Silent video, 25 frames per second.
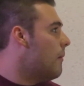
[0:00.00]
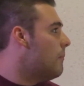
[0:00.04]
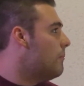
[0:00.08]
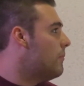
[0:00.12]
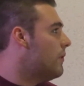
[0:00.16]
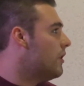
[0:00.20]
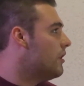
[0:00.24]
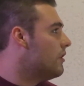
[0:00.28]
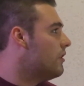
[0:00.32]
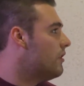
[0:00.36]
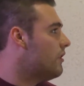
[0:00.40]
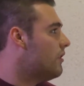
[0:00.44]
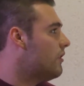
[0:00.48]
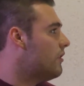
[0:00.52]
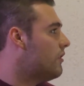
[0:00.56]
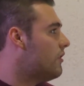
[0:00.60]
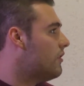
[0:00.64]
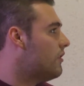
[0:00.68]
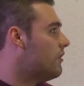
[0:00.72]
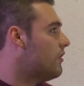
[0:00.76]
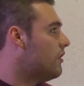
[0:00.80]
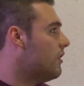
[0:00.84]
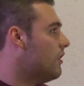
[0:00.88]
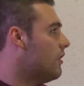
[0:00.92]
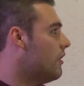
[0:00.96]
But
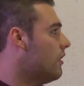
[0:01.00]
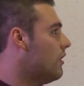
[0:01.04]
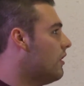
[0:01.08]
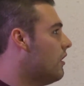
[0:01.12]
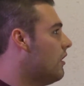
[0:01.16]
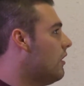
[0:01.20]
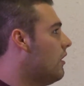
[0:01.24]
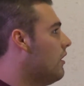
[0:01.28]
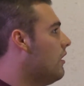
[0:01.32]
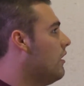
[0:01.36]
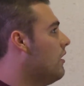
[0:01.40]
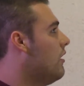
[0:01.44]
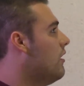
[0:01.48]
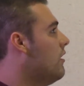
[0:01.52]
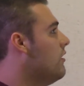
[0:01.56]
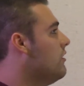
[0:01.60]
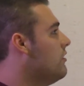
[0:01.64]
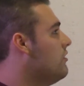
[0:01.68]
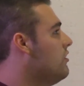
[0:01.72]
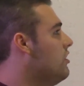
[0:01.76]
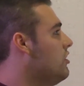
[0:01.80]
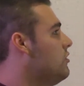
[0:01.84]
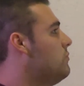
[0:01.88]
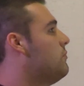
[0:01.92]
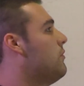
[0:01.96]

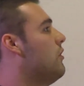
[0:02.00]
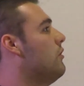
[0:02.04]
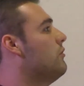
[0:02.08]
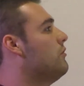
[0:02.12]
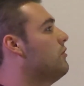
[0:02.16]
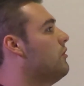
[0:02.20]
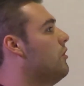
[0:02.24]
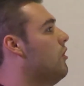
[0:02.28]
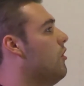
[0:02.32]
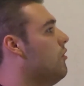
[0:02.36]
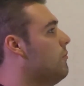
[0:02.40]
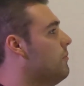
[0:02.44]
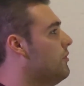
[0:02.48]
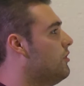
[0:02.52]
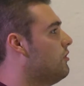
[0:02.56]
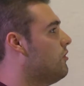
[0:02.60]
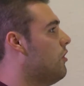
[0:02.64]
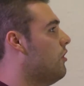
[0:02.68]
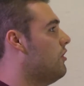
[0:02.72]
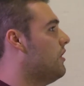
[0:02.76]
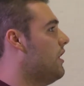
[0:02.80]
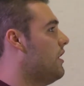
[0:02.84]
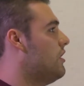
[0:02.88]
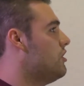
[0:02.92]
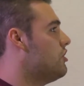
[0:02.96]
this protocol,
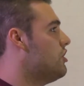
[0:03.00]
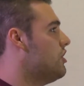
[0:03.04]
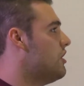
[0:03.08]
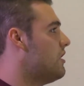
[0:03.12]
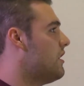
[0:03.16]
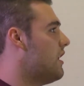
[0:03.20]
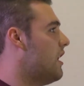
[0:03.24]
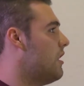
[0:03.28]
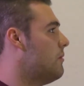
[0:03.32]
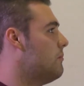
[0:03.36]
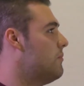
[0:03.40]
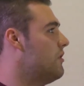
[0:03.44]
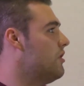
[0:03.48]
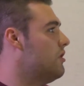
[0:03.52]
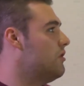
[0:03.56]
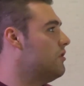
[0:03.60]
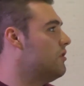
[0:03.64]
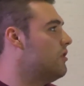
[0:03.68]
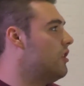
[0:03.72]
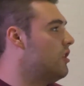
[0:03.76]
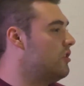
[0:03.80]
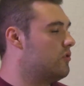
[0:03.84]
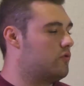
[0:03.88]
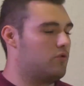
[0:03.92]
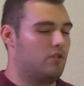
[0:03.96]
Bitcoin NG, can be
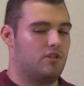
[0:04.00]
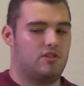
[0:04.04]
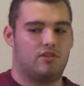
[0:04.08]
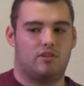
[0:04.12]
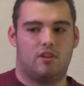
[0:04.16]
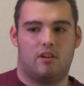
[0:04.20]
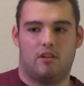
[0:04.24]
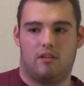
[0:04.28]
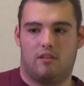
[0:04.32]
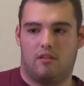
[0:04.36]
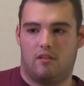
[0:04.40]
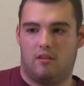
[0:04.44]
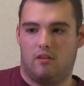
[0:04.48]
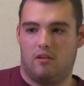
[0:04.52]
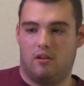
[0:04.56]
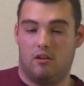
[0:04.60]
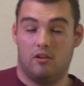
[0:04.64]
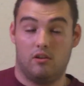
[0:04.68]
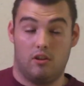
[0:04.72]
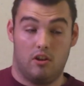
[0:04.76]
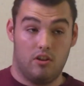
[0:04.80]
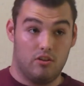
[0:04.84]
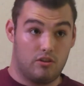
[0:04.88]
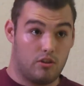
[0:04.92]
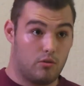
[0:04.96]
in interest
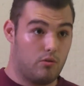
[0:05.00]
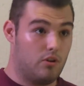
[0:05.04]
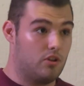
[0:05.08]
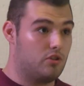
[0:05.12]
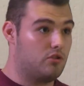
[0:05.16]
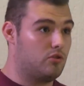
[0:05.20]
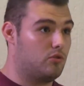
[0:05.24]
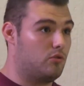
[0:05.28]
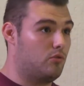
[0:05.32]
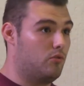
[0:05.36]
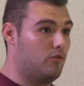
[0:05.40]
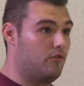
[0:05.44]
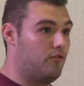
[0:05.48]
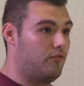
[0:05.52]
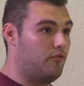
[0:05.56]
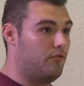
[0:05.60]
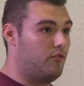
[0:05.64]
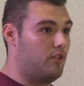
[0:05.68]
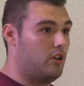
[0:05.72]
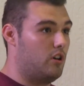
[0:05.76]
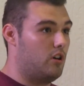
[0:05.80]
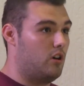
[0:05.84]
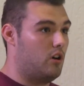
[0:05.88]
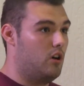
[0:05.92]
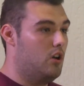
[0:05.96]
of
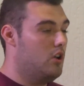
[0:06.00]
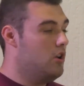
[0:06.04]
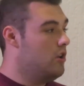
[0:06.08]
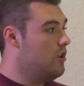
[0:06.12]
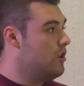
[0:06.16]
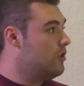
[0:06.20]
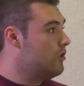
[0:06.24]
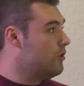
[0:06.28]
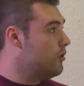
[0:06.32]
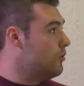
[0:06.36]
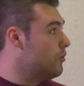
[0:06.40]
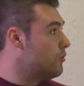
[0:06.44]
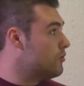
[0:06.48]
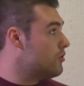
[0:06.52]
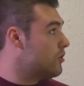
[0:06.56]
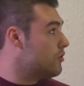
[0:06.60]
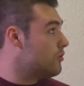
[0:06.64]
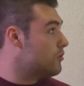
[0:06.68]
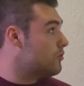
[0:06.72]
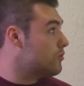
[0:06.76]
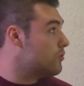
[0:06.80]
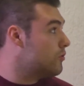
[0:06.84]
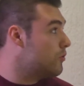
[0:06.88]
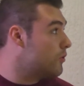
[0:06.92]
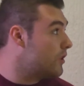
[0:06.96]
the
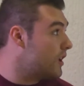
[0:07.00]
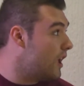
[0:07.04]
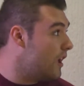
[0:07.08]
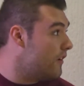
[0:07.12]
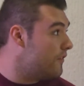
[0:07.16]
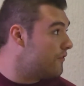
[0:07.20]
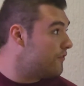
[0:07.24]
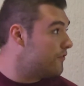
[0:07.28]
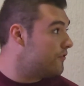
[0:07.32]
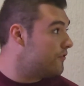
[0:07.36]
users who have